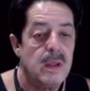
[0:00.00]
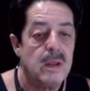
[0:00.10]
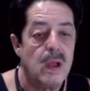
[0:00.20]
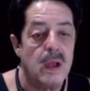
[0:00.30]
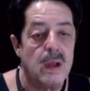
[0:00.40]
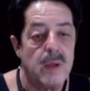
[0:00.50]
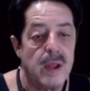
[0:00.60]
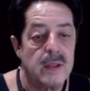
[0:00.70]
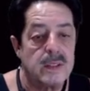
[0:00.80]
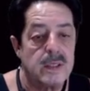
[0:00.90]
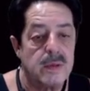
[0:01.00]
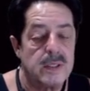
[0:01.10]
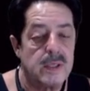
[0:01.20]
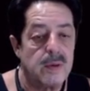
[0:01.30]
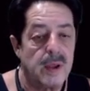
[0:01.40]
Um, I had somebody
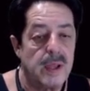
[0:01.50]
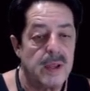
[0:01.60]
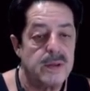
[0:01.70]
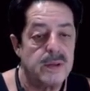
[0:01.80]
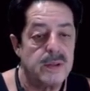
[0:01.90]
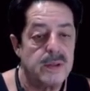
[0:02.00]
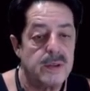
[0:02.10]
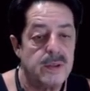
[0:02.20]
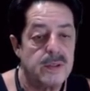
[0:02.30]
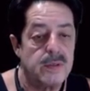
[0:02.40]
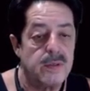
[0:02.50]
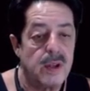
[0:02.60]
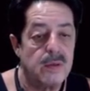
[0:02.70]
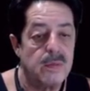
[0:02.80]
said, why can't you just use a felt